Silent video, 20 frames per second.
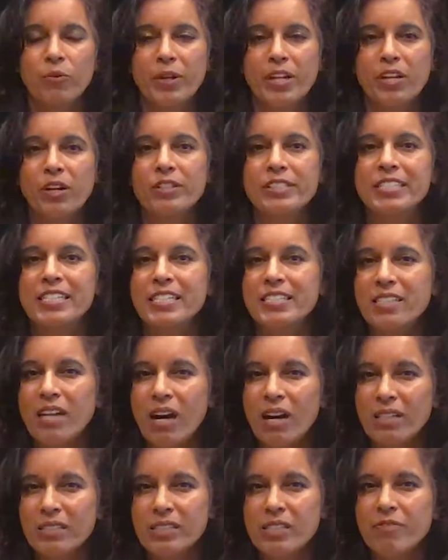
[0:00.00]
and we
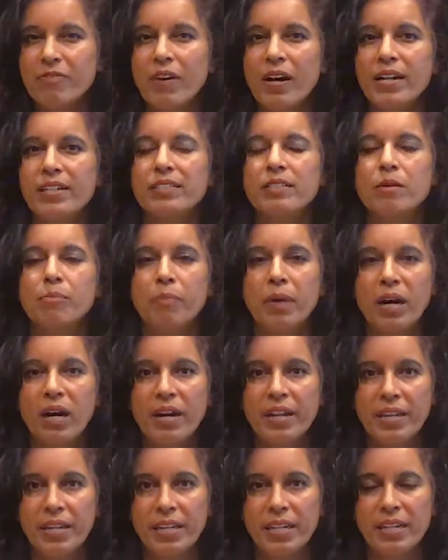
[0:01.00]
are
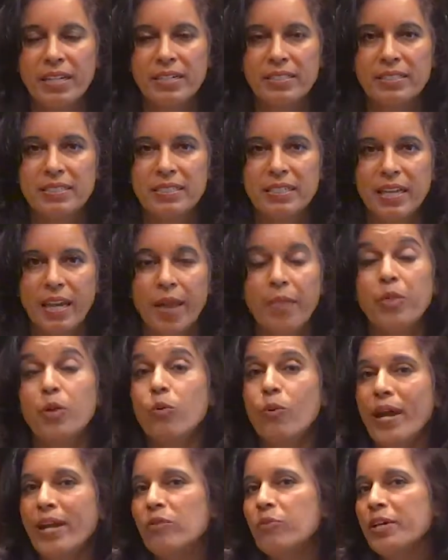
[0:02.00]
detoxifying the body,
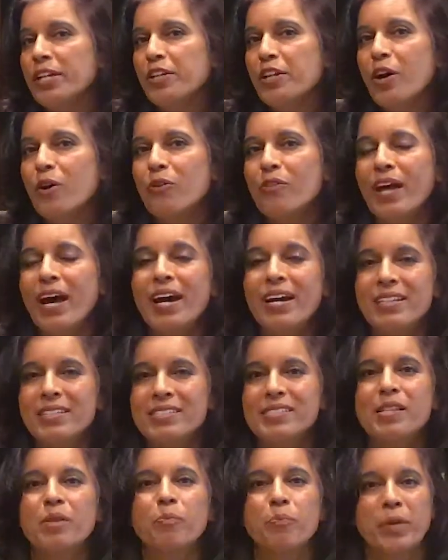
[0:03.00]
and the way we know
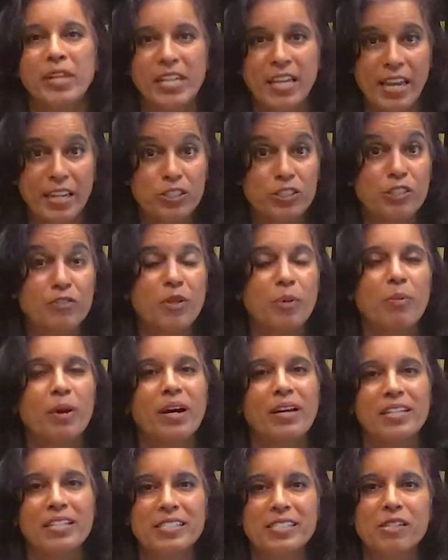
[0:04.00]
that is the
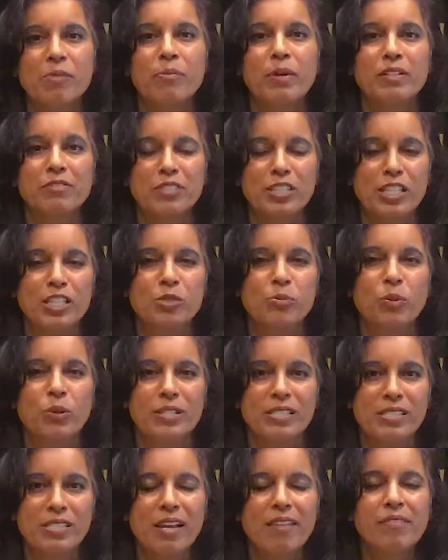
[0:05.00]
pH of the body is above
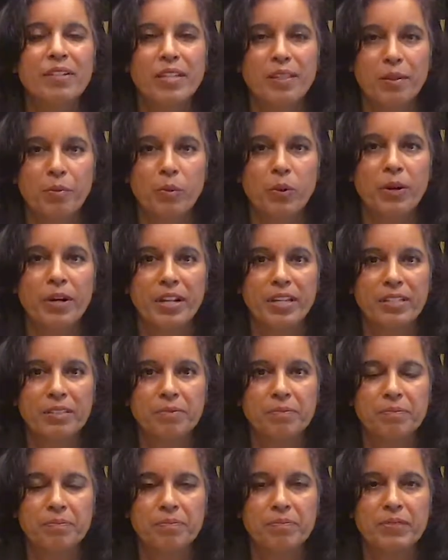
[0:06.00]
6.7 in the
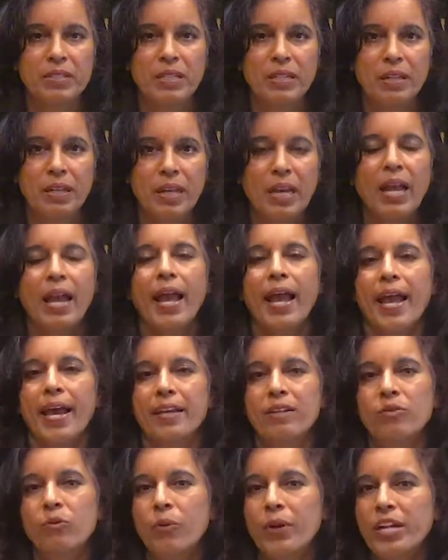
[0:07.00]
morning,
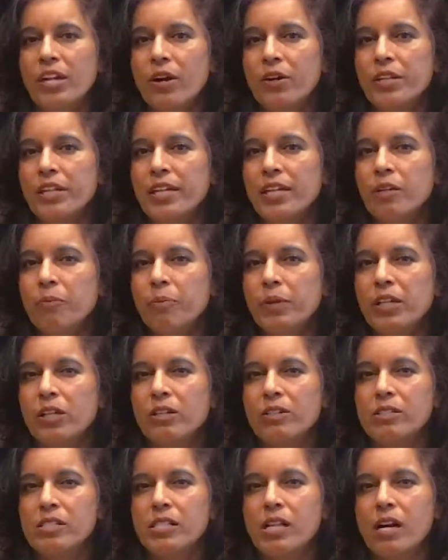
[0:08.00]
and we are
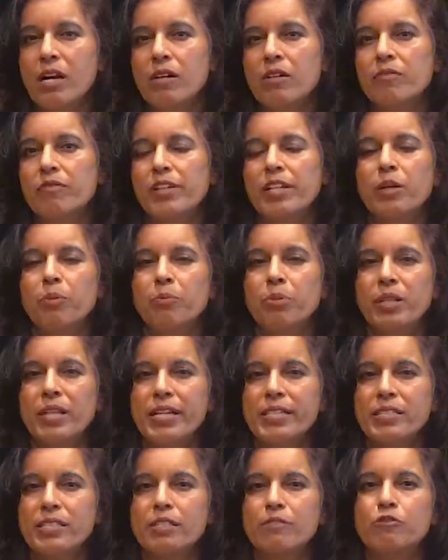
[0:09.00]
keeping ourselves
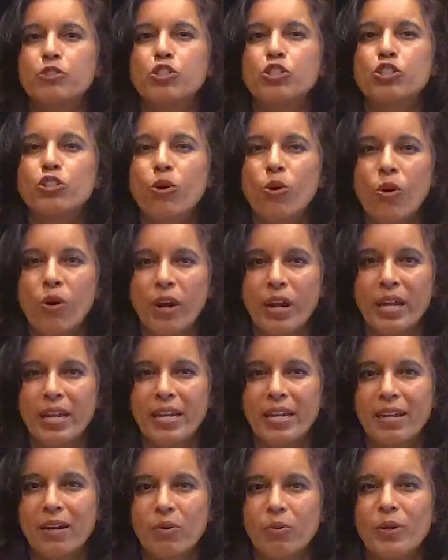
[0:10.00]
in a place of
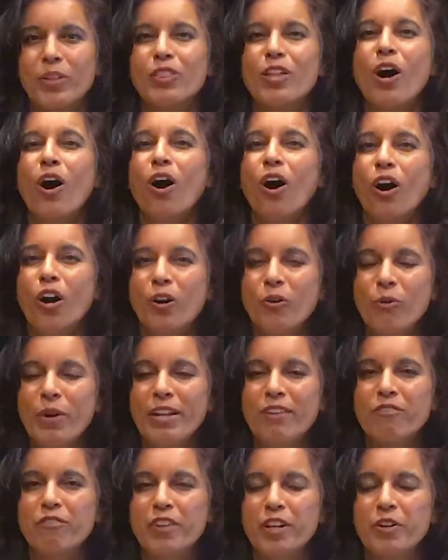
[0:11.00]
joy with a
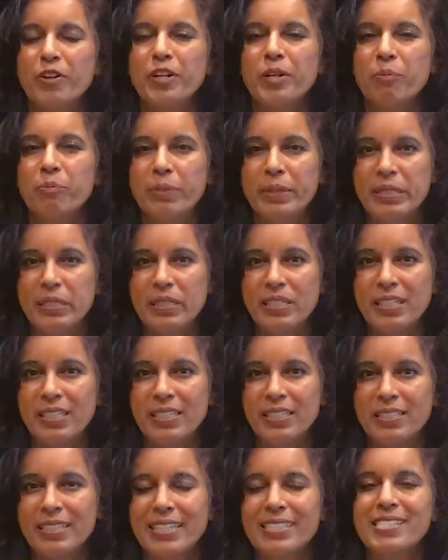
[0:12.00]
heart rate
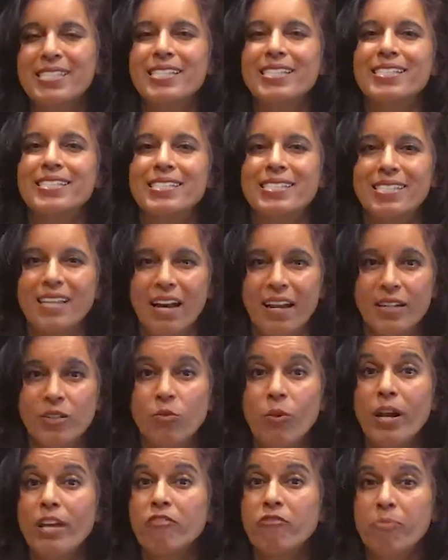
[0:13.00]
variability that's in a
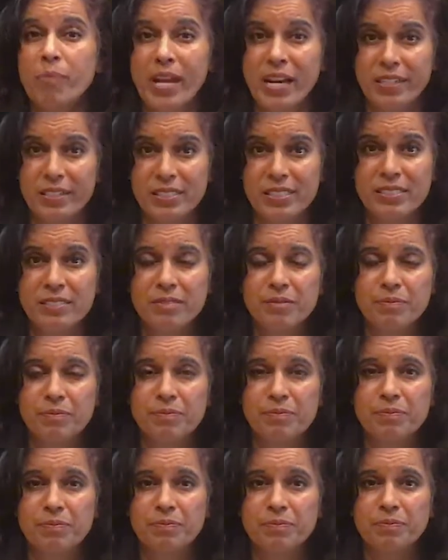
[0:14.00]
sine wave
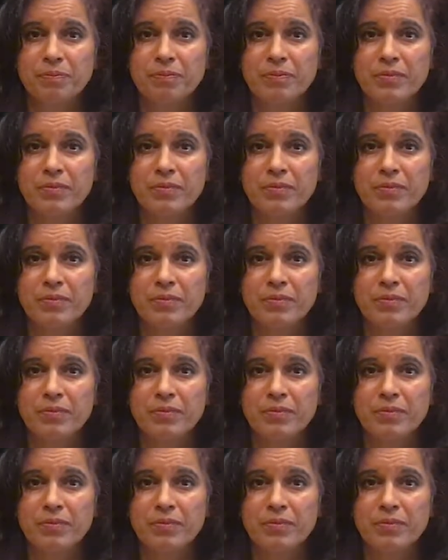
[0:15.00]
pattern,